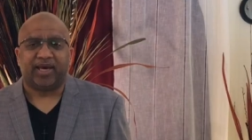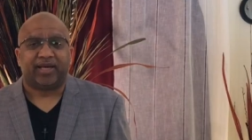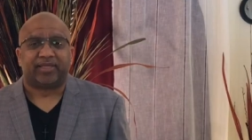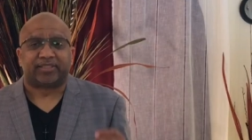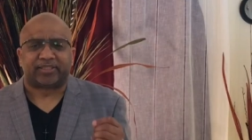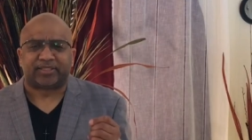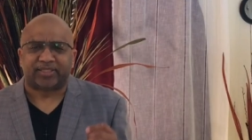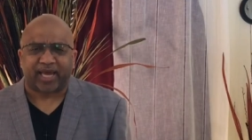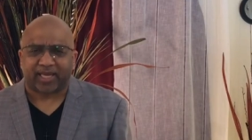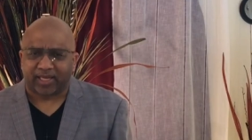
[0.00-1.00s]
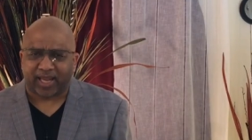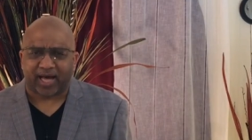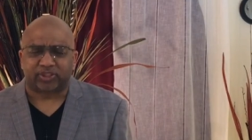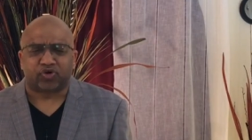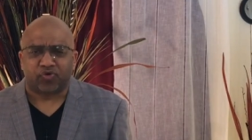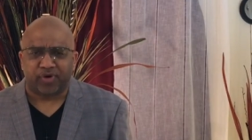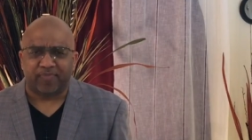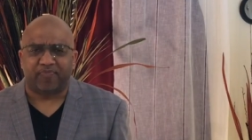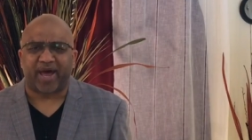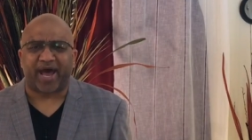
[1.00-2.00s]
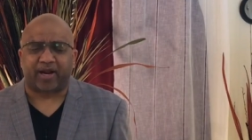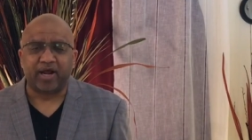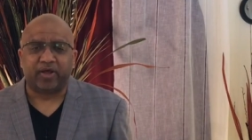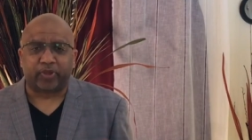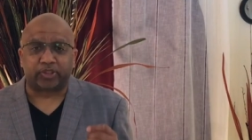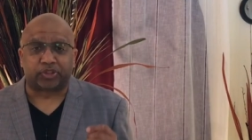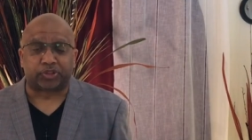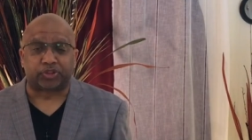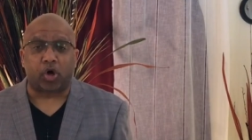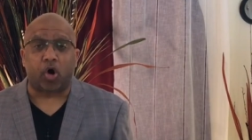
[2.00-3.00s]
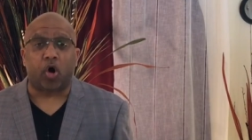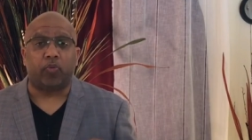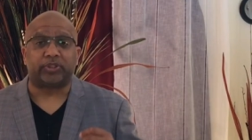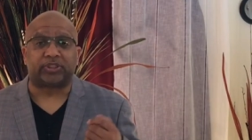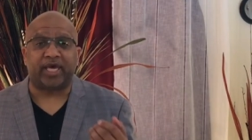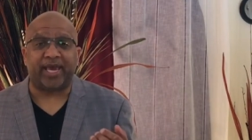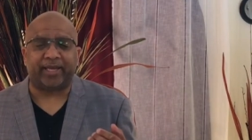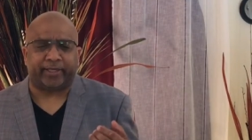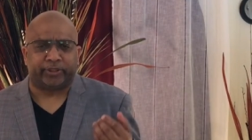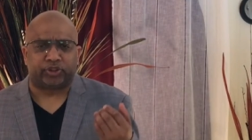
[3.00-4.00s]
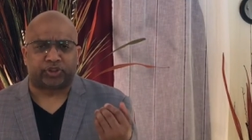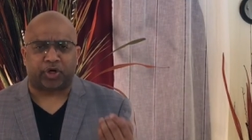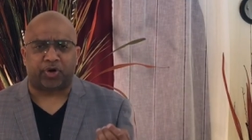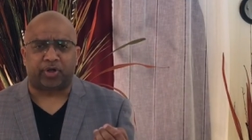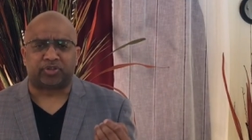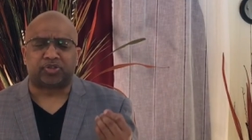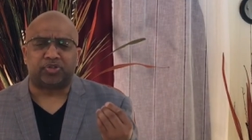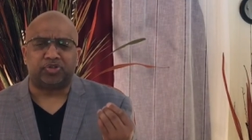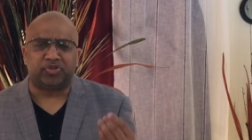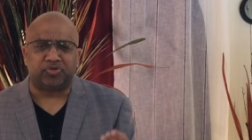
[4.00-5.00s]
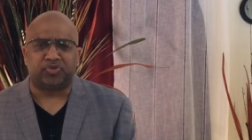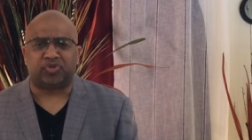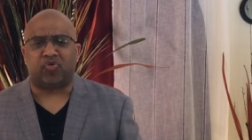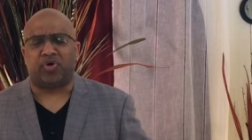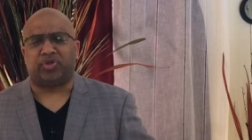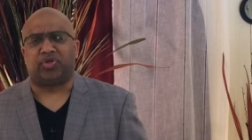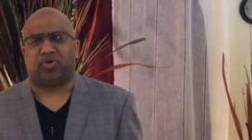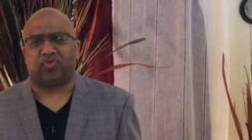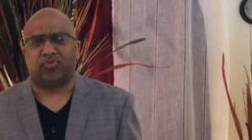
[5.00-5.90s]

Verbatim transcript: and the psychological impact that Saul would take in turn to use on you